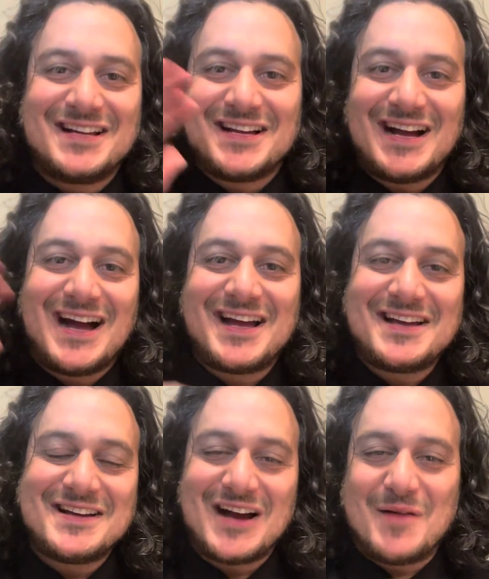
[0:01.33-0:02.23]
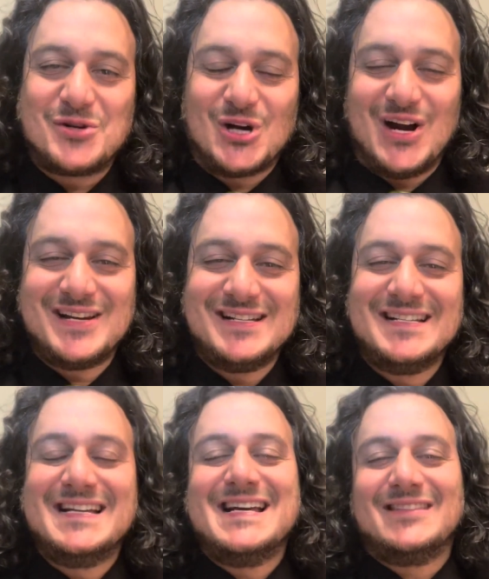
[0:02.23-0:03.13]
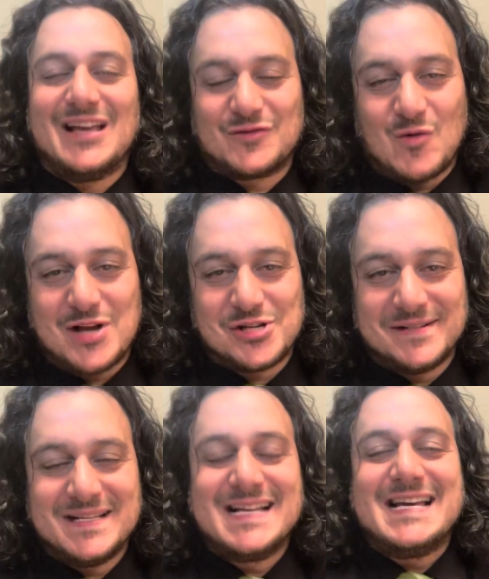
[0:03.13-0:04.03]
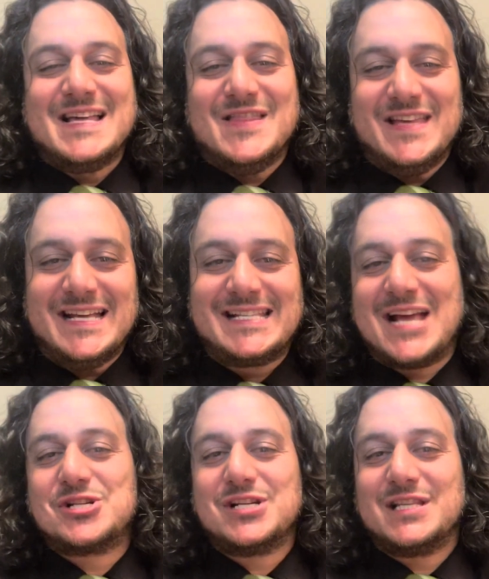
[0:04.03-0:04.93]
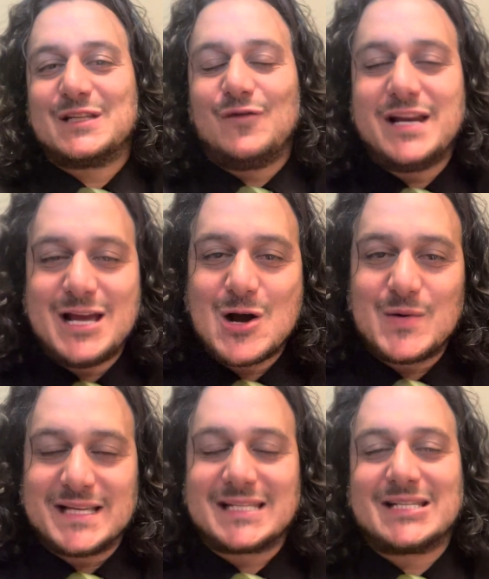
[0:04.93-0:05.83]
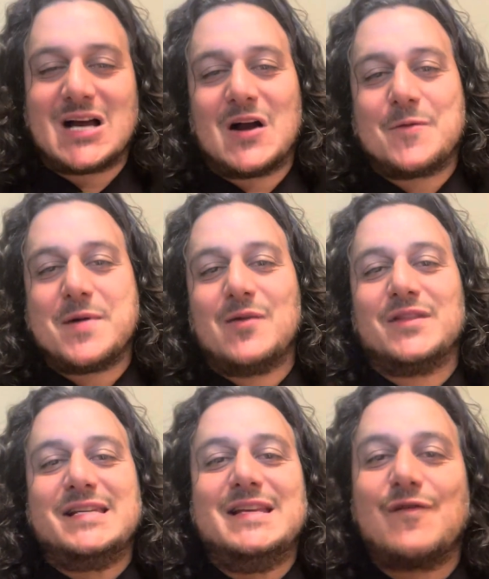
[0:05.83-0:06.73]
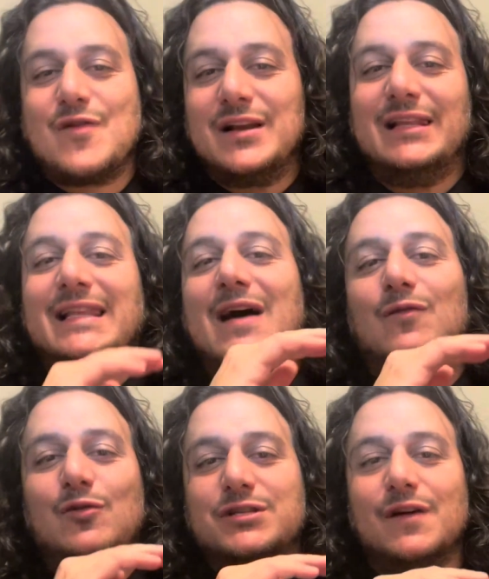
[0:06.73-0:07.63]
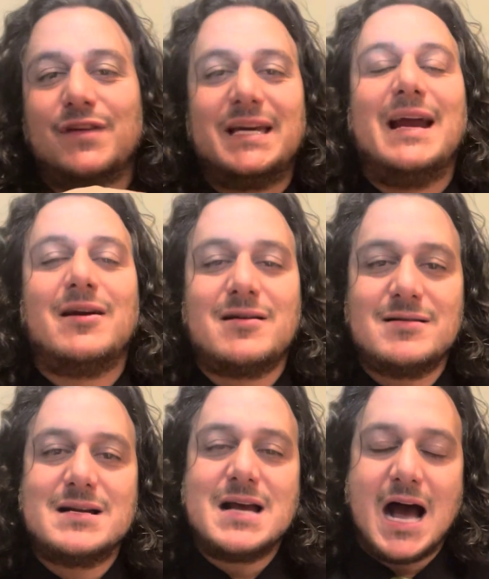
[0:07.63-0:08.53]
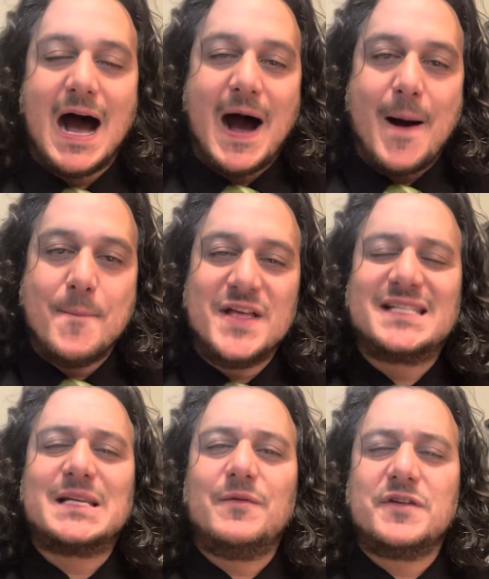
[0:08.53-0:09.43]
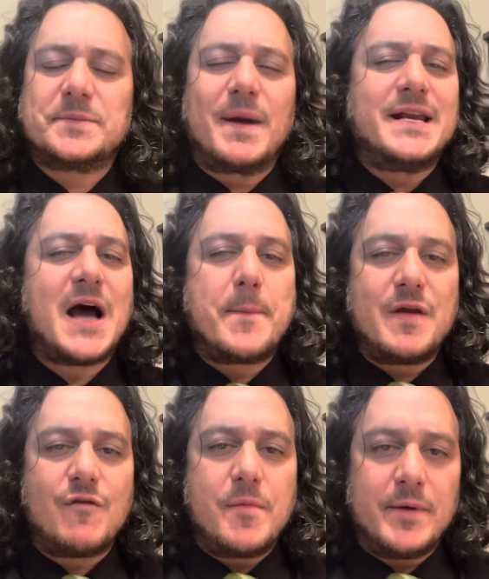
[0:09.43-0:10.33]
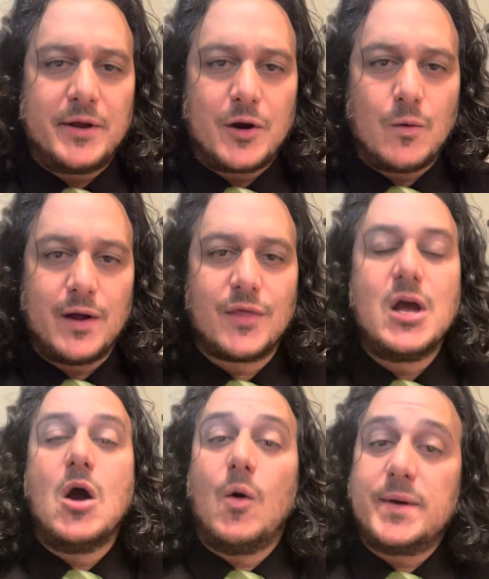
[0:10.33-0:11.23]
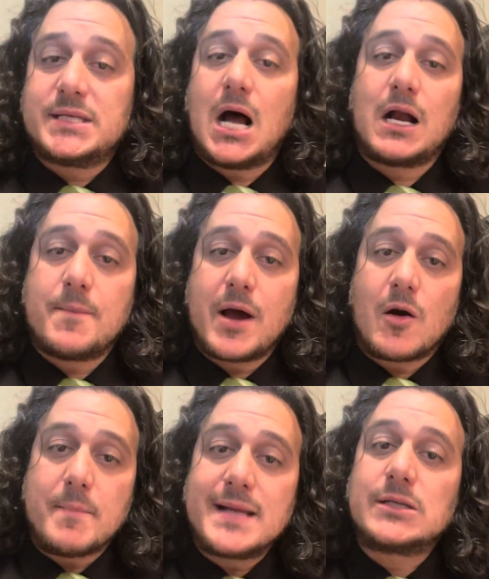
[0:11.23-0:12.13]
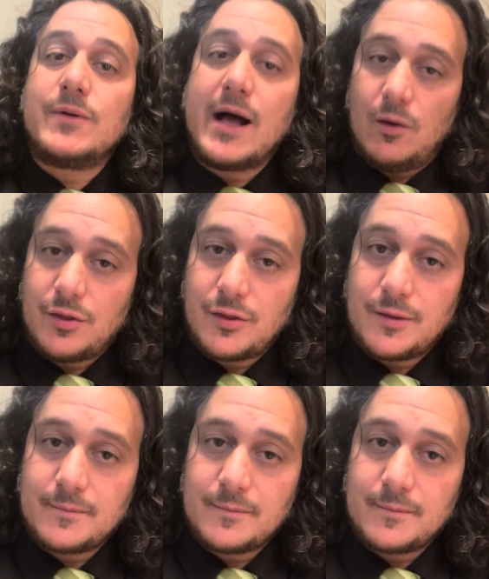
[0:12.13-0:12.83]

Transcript: Hi, I'm Sean. Thanks for watching. The intention of this video is to talk about the different levels of care that some of us might not be familiar with when we talk about our mental health.